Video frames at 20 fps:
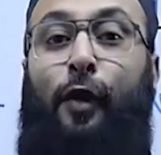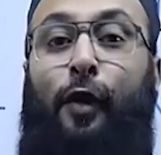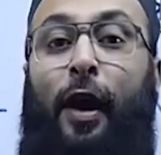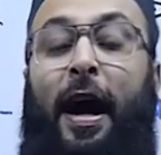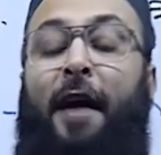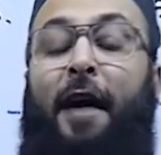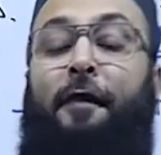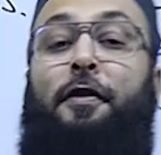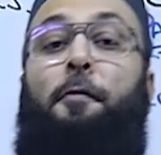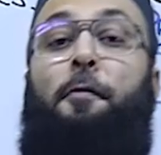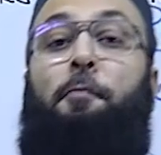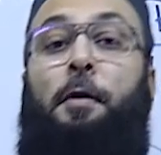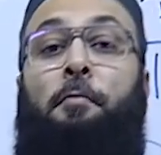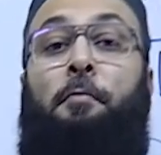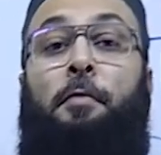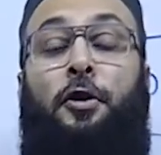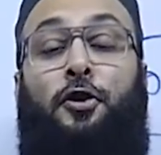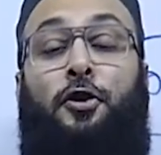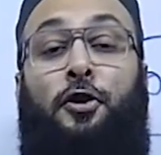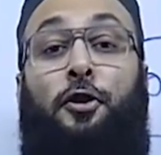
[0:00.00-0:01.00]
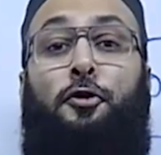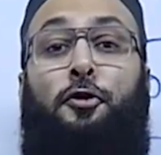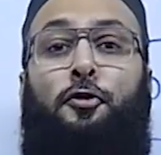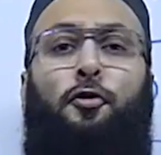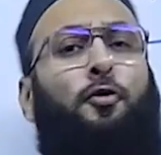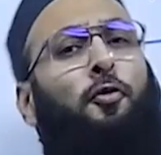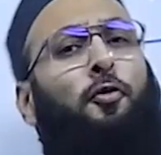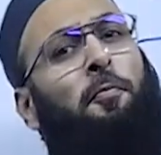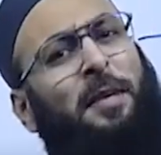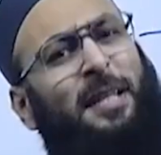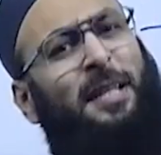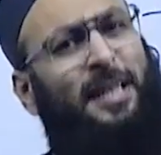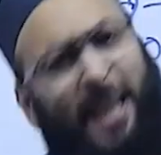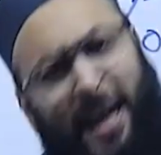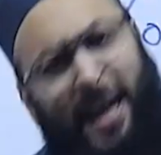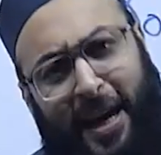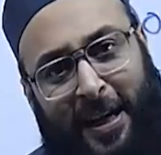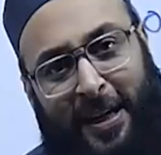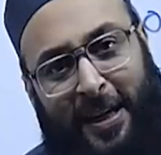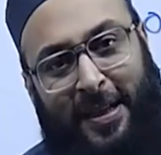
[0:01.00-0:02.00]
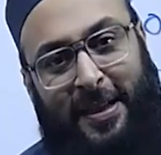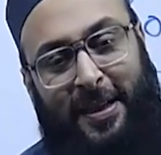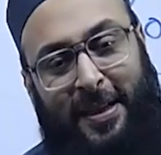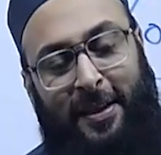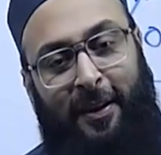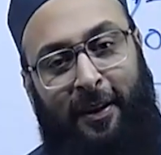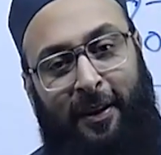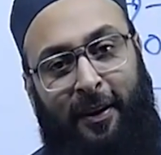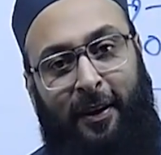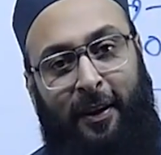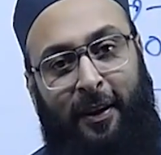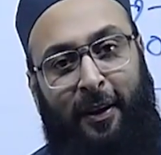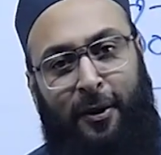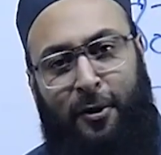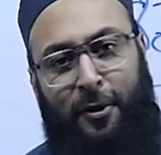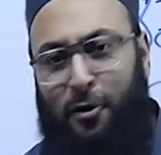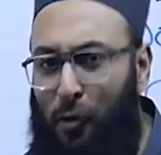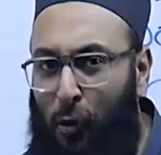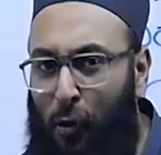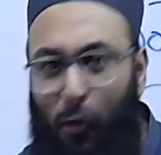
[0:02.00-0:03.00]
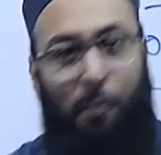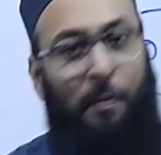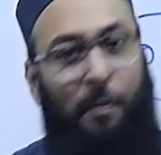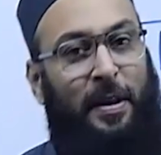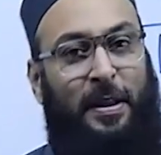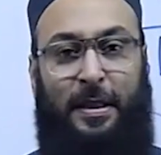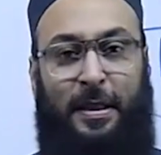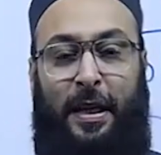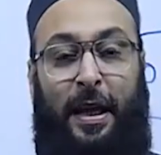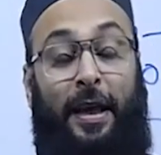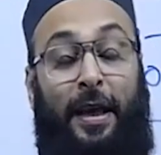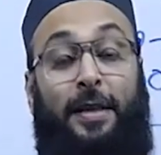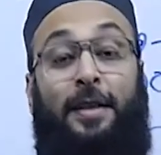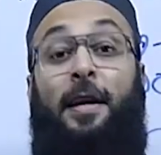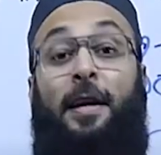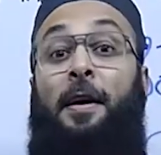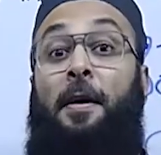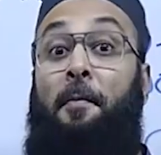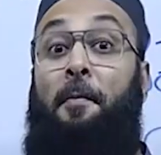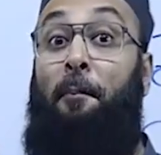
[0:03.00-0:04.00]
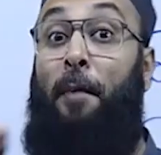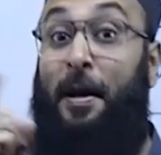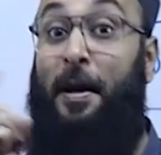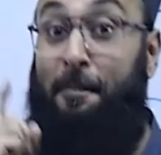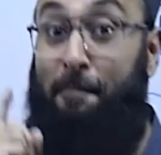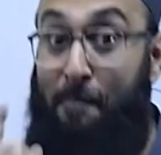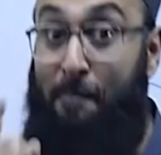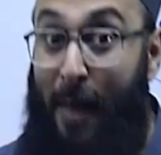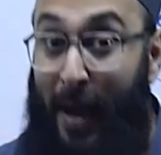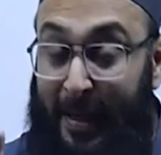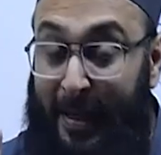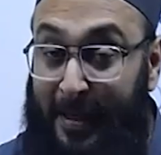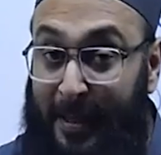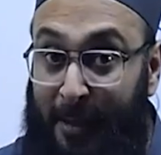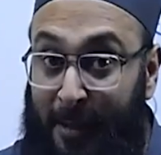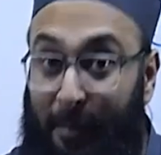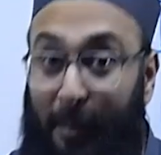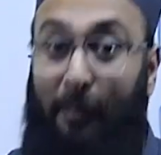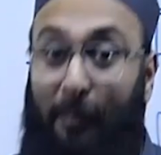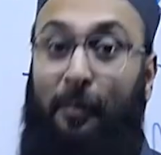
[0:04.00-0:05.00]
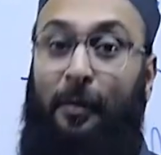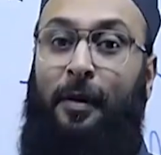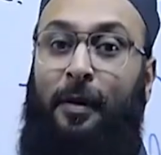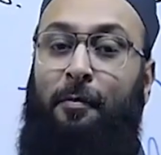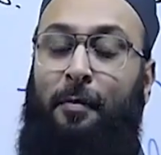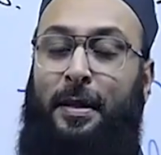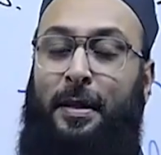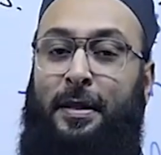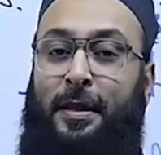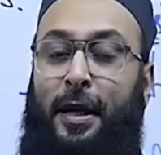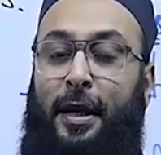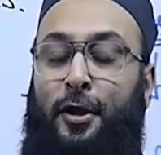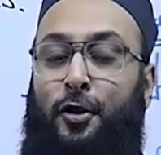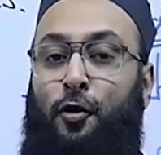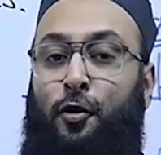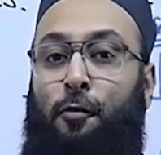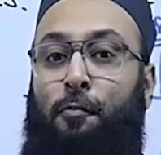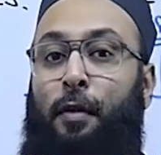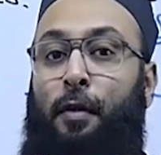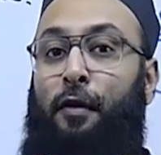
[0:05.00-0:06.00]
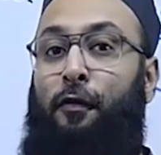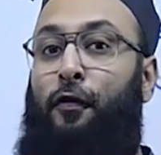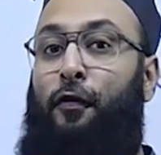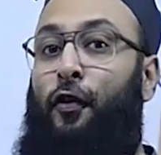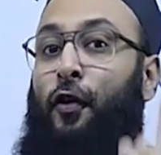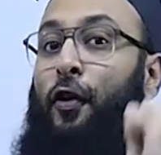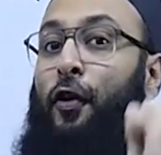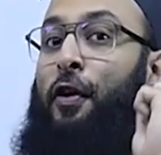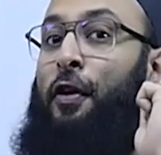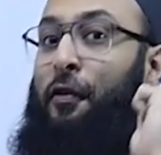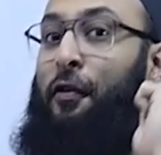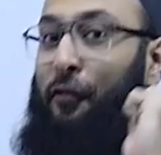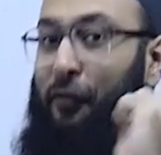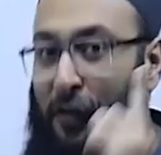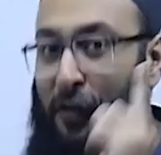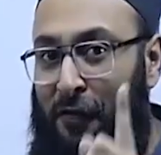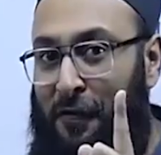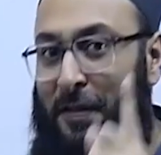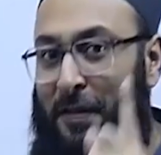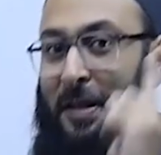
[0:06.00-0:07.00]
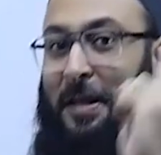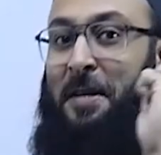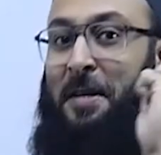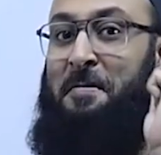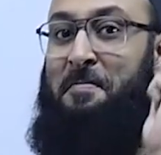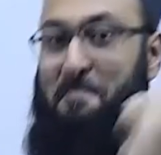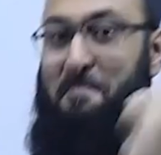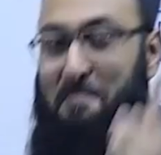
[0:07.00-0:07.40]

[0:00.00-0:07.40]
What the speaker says: you have the permission to do mistakes. Do mistakes, but maximum mistakes should be for 50